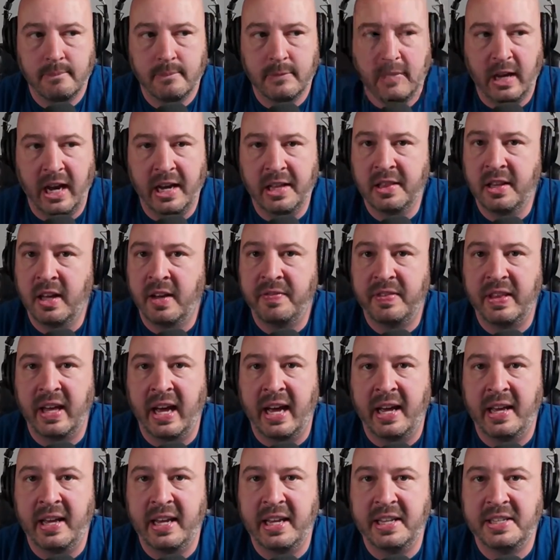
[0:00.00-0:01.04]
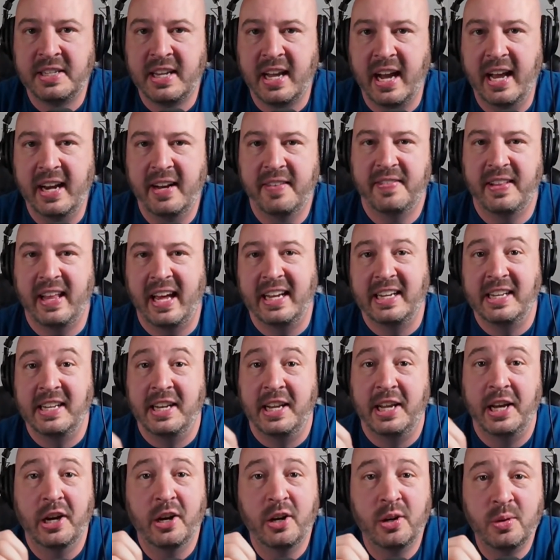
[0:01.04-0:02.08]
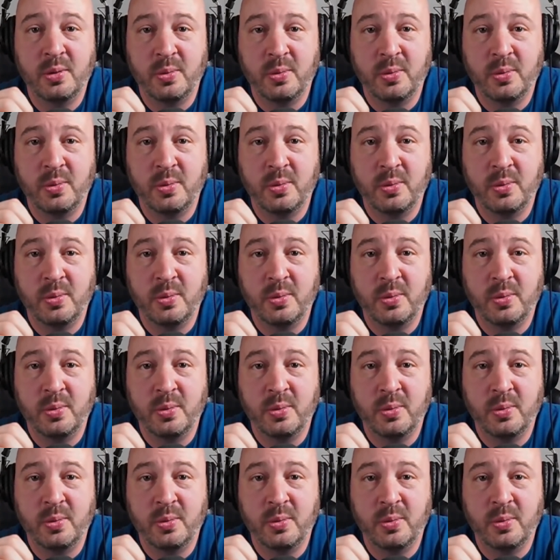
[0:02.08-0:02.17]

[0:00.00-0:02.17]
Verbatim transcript: I love that. It's kind of like Neo